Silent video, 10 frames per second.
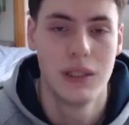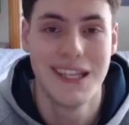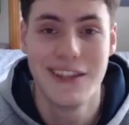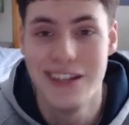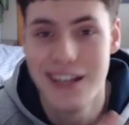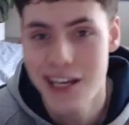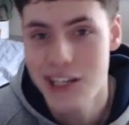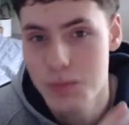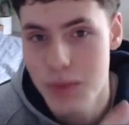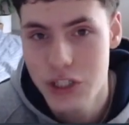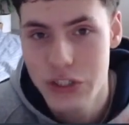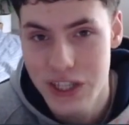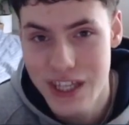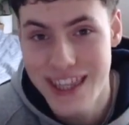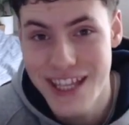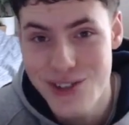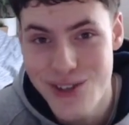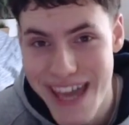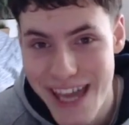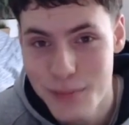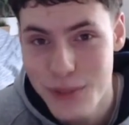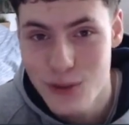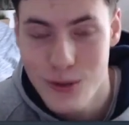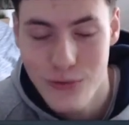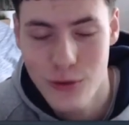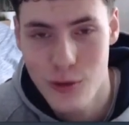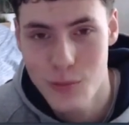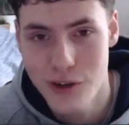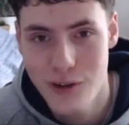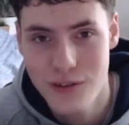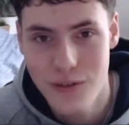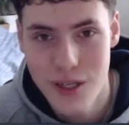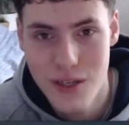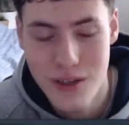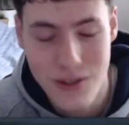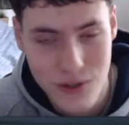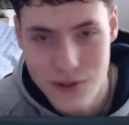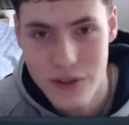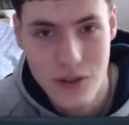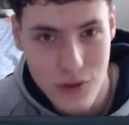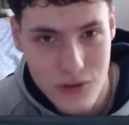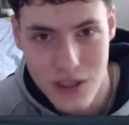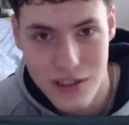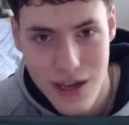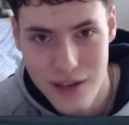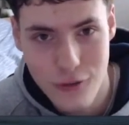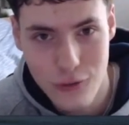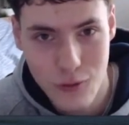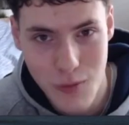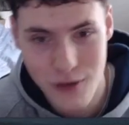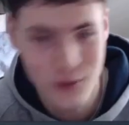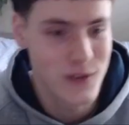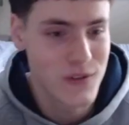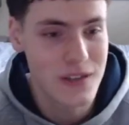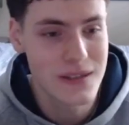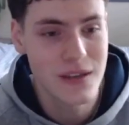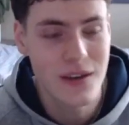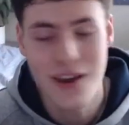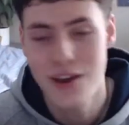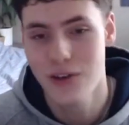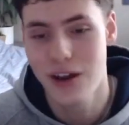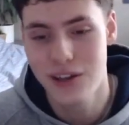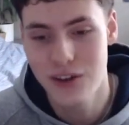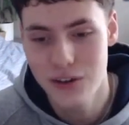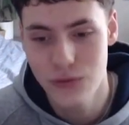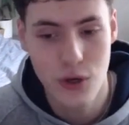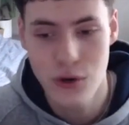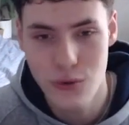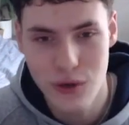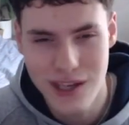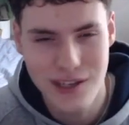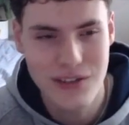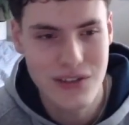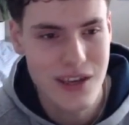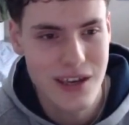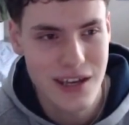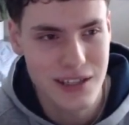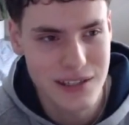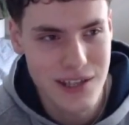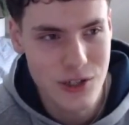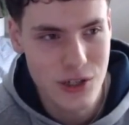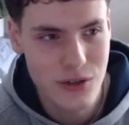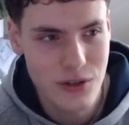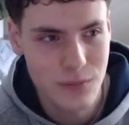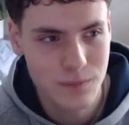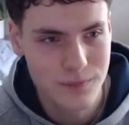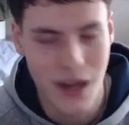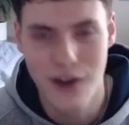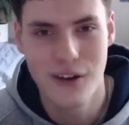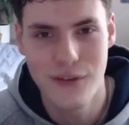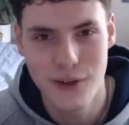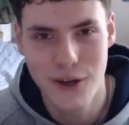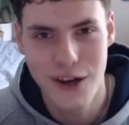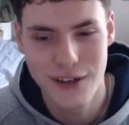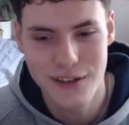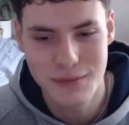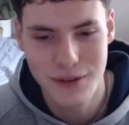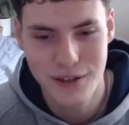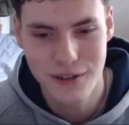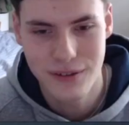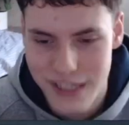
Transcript: Now, the next best thing that you can be doing for your productivity is honestly using a tiling window manager. As you can see right here, if you don't know what that is, it's essentially, I don't even know how to explain it.